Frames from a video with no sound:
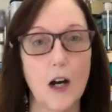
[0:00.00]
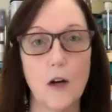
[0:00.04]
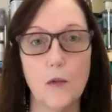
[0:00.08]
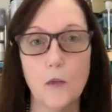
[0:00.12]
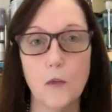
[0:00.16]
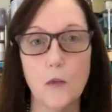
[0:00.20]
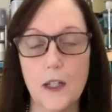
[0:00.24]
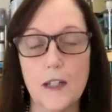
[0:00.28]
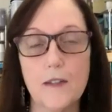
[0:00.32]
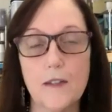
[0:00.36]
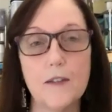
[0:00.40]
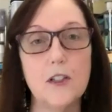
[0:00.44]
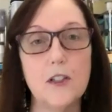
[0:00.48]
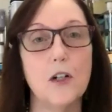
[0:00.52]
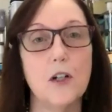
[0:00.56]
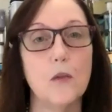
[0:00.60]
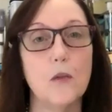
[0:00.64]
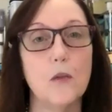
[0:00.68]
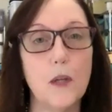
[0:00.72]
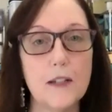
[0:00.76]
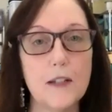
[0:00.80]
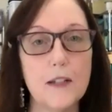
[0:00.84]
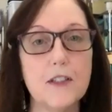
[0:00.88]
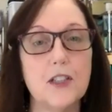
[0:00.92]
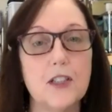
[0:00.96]
a weave, you know,
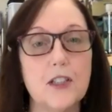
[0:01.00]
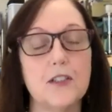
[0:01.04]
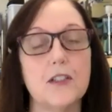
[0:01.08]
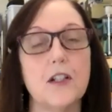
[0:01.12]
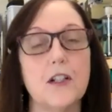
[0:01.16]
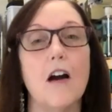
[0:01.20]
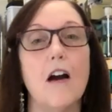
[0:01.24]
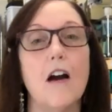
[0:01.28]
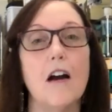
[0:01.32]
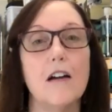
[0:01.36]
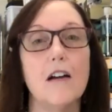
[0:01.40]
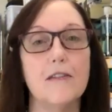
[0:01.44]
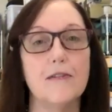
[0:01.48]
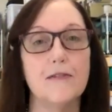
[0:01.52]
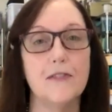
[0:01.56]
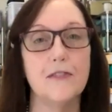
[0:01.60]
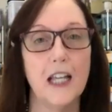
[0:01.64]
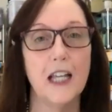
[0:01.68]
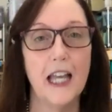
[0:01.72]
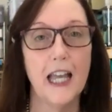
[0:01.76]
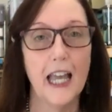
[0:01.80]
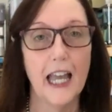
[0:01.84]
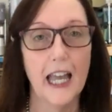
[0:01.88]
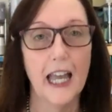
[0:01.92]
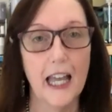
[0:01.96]
weave a scarf,
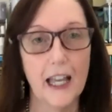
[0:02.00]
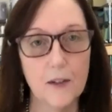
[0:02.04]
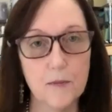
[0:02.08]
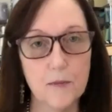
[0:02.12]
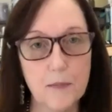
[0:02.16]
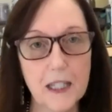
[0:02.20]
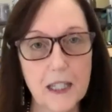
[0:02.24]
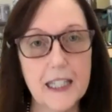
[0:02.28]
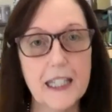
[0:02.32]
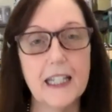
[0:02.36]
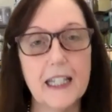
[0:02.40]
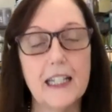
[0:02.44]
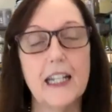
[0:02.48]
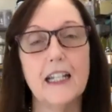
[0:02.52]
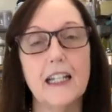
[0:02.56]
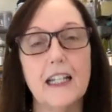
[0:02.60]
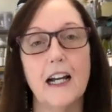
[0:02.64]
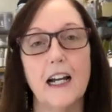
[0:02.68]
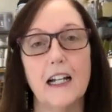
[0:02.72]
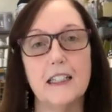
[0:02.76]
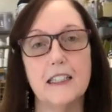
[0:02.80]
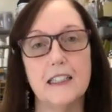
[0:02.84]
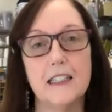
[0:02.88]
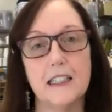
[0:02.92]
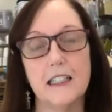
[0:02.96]
beginning
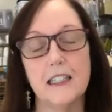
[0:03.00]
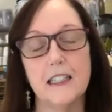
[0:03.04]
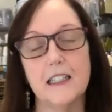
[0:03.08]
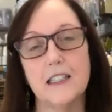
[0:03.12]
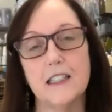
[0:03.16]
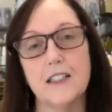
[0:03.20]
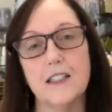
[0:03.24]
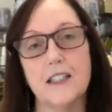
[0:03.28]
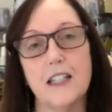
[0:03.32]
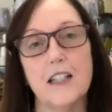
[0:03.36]
ideas.